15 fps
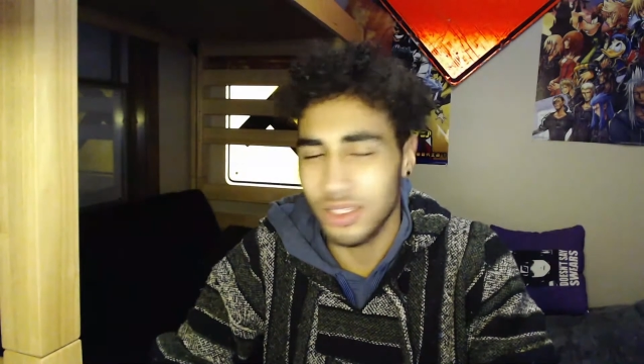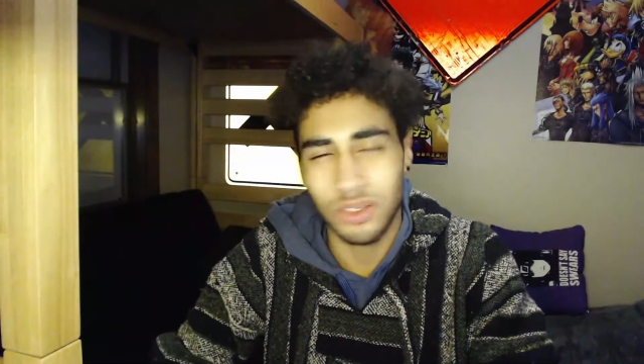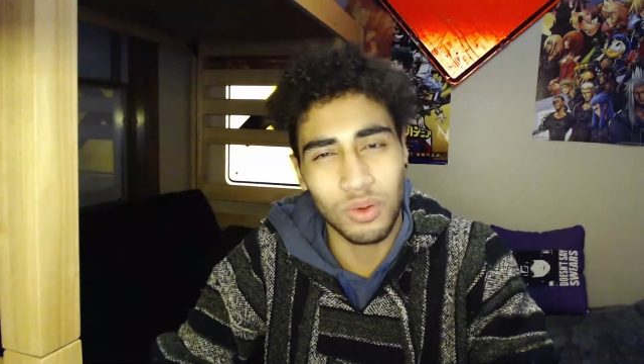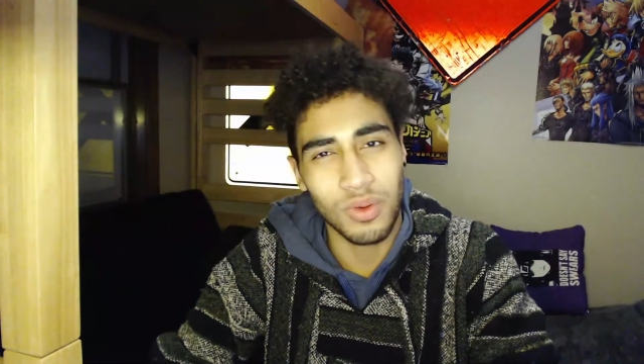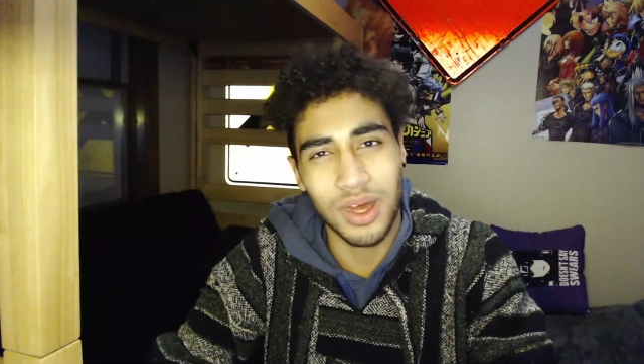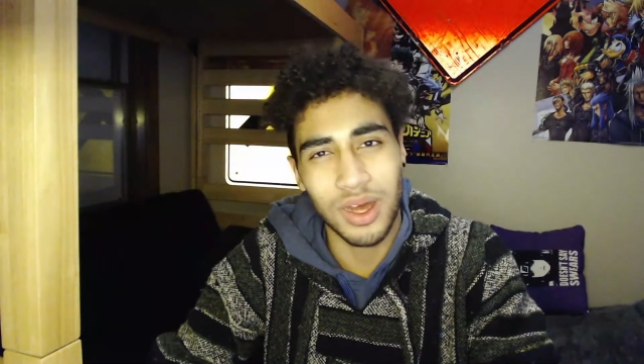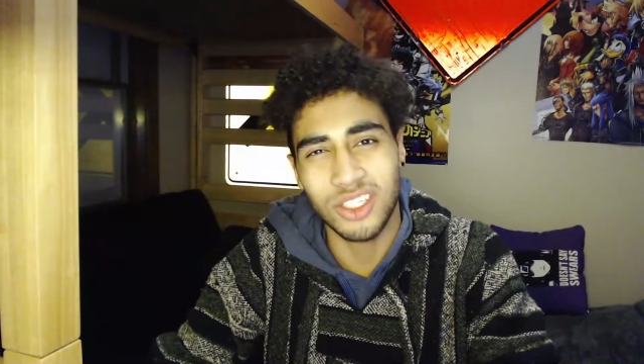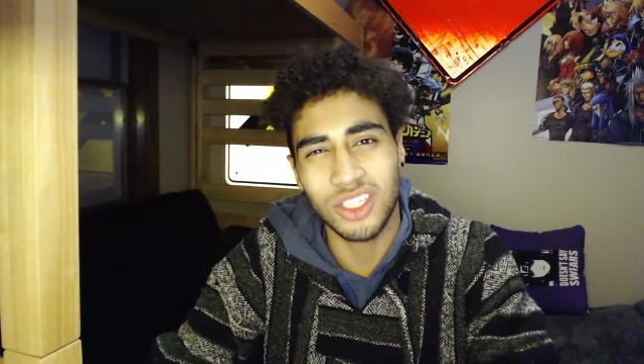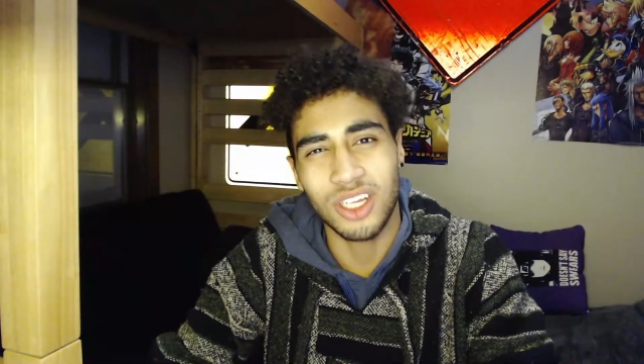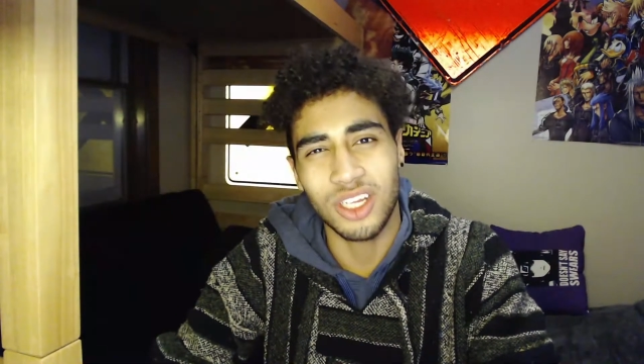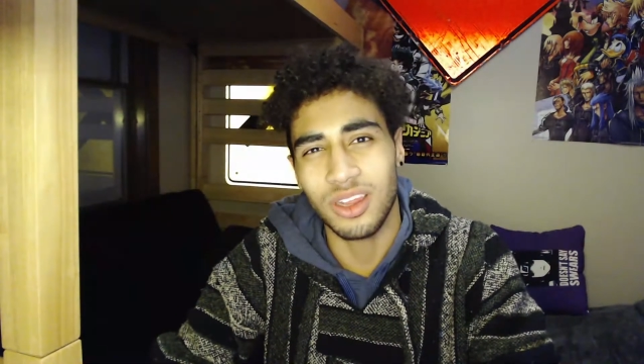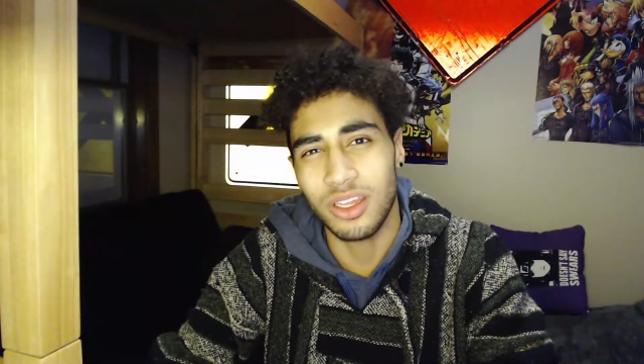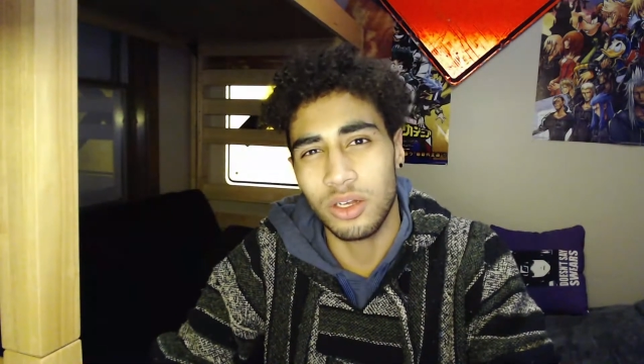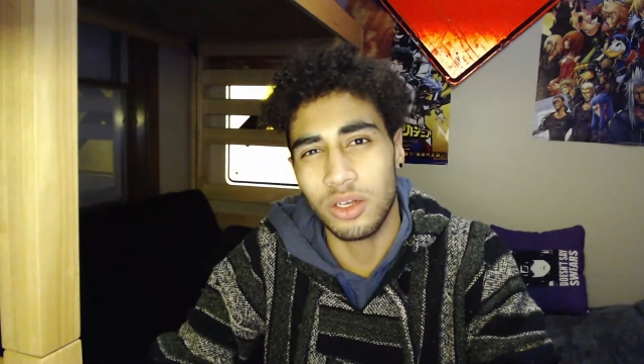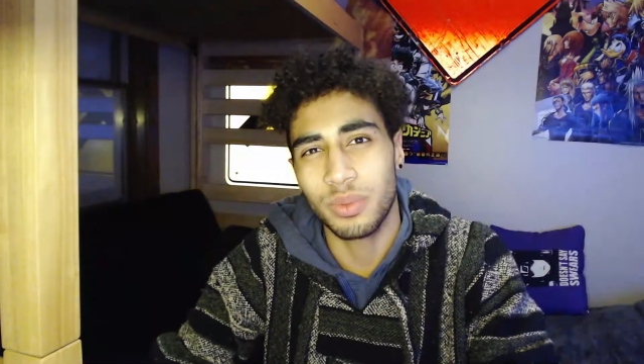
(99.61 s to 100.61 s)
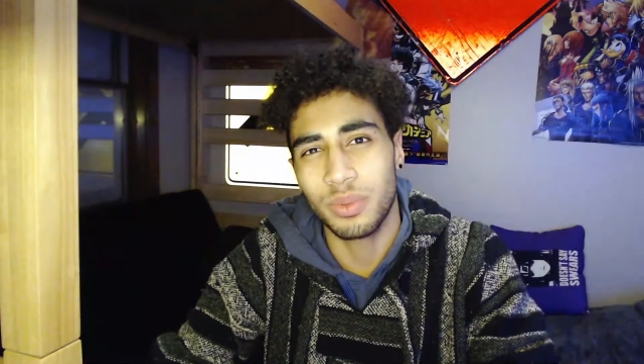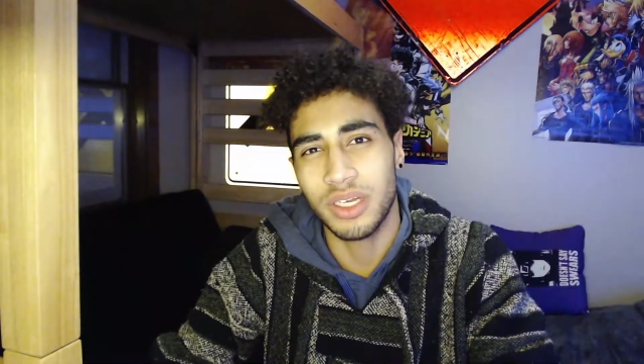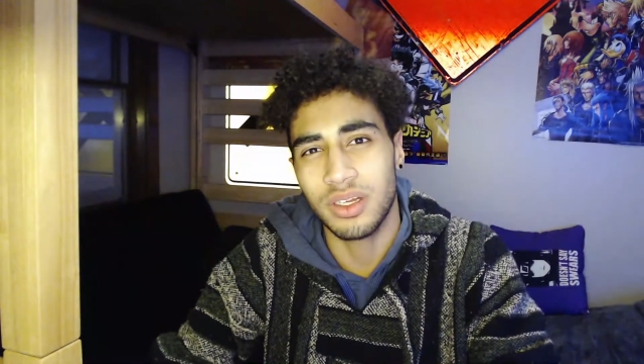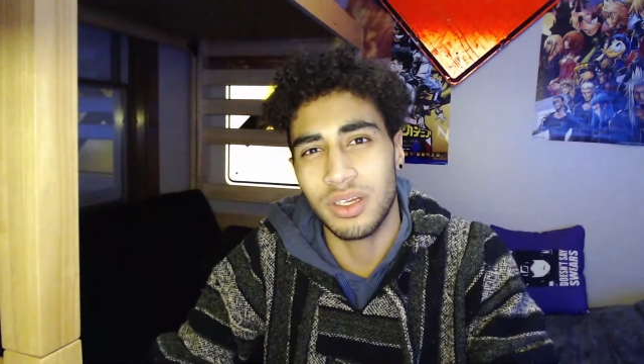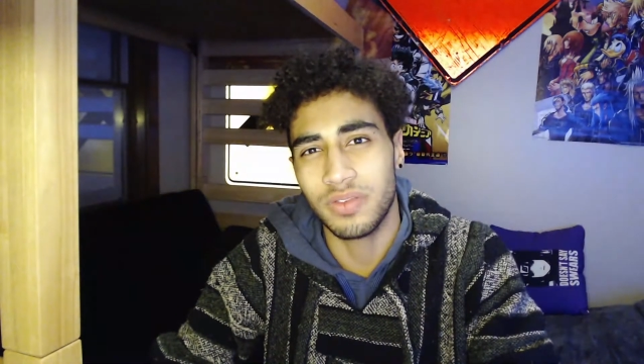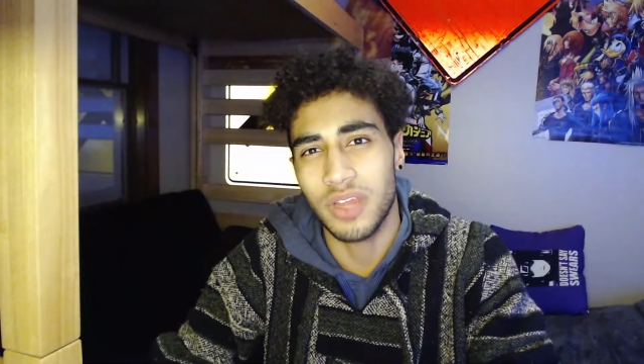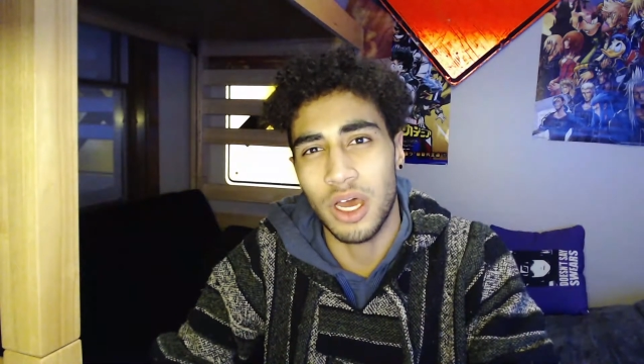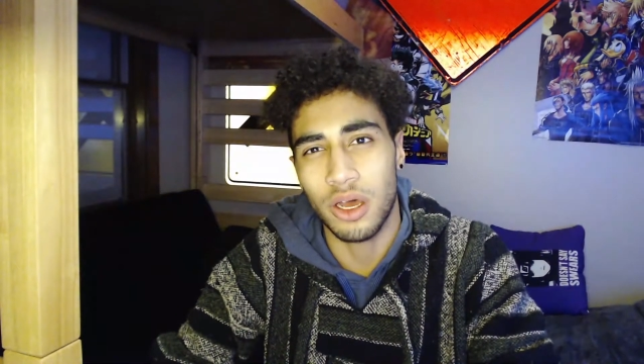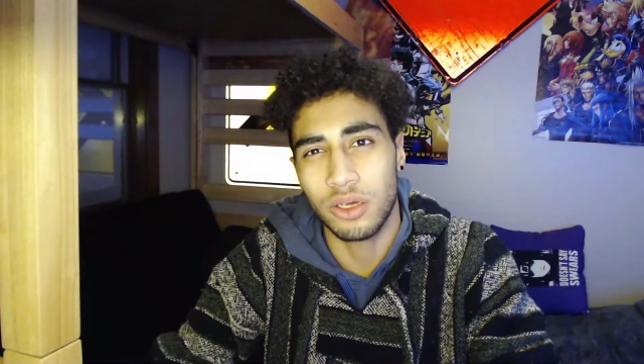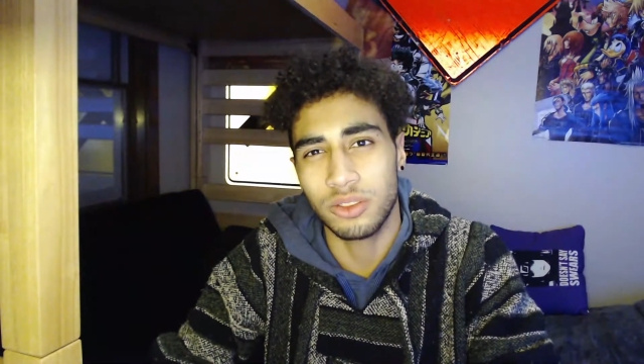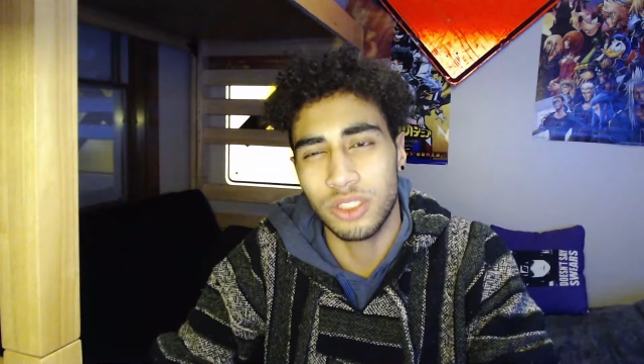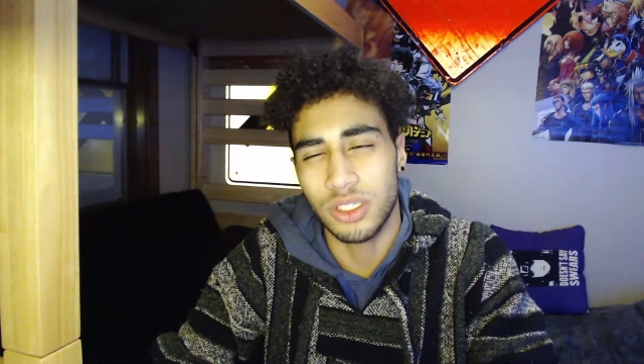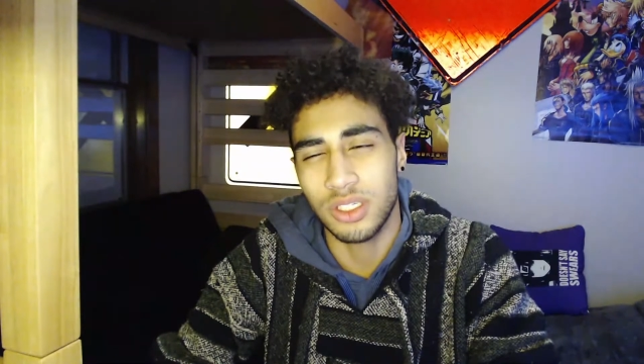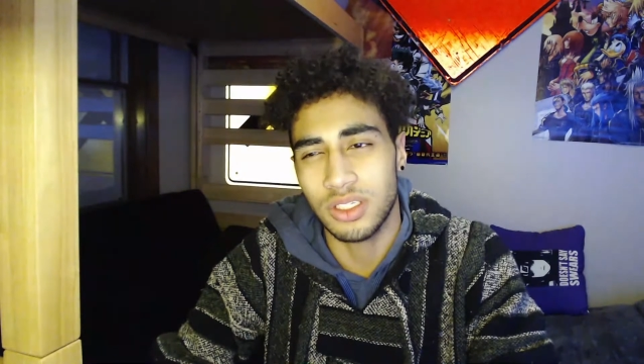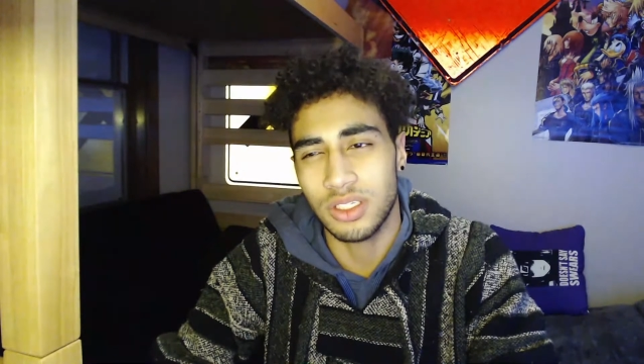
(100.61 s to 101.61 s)
you watched a little bit of the
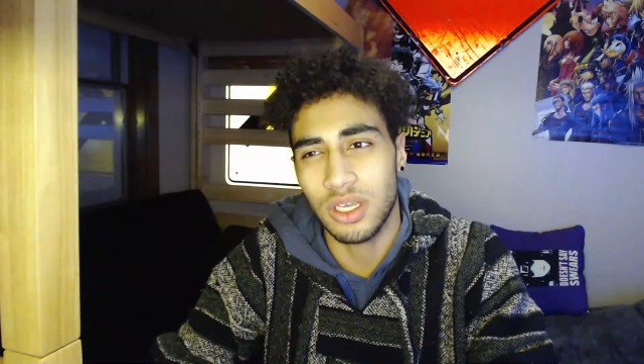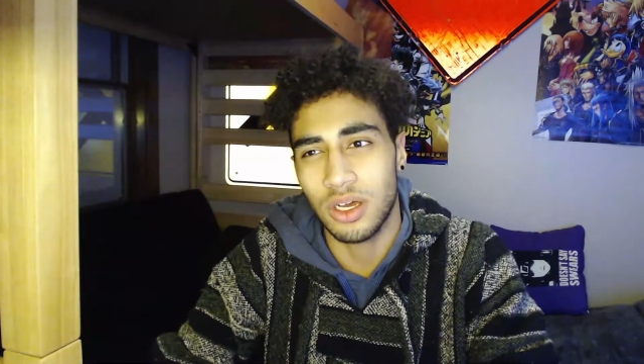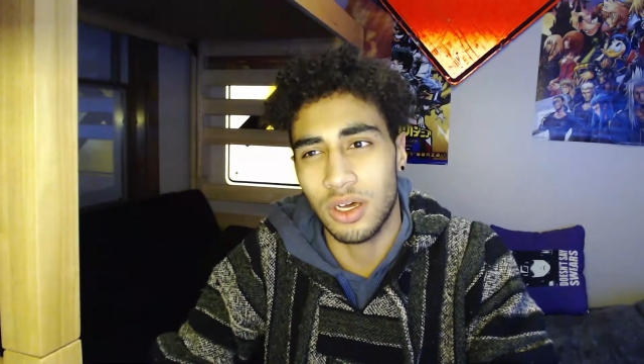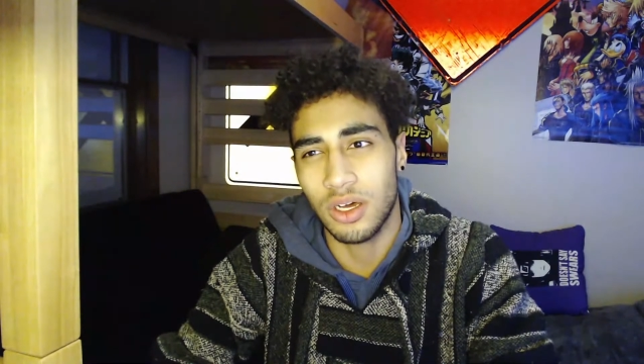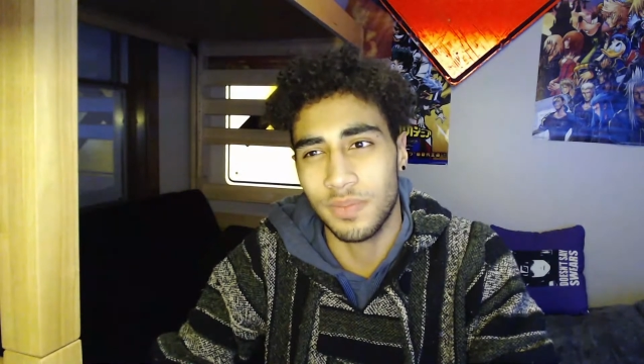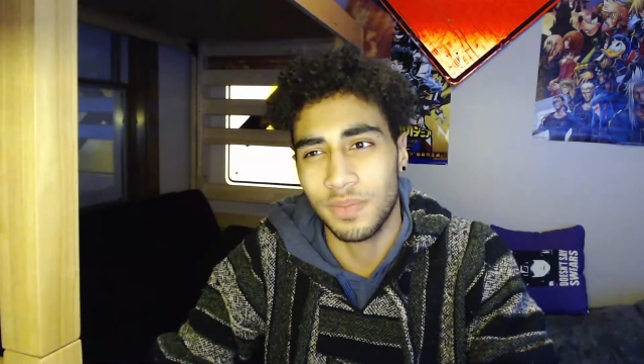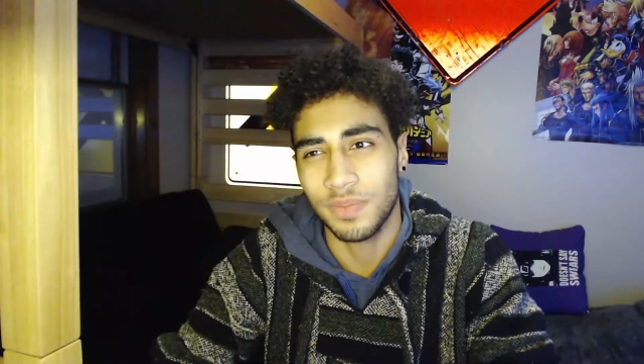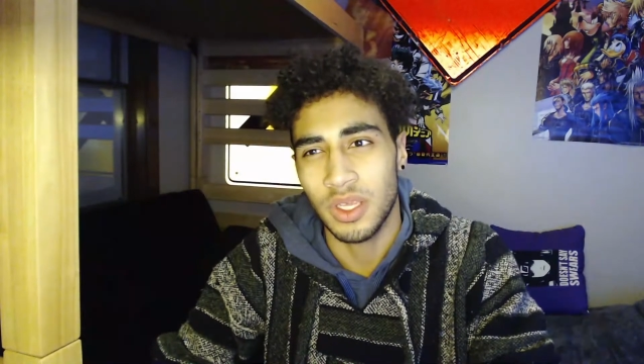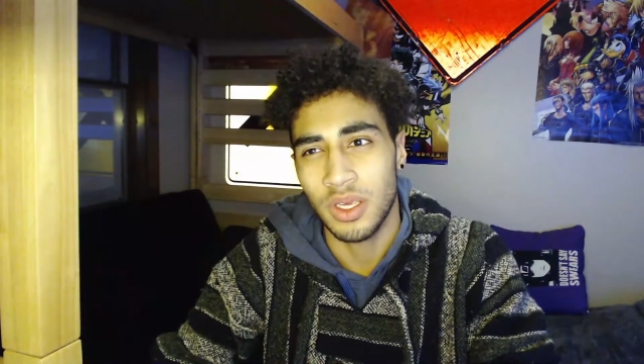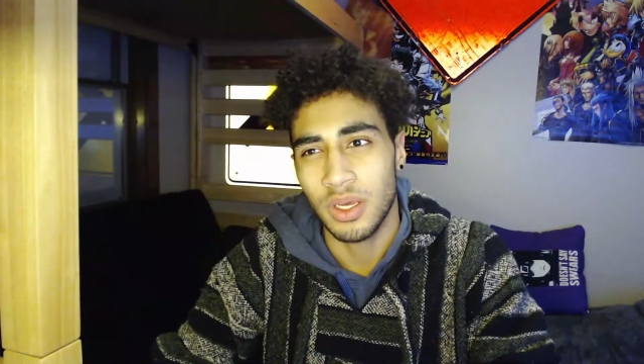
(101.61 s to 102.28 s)
Arch install,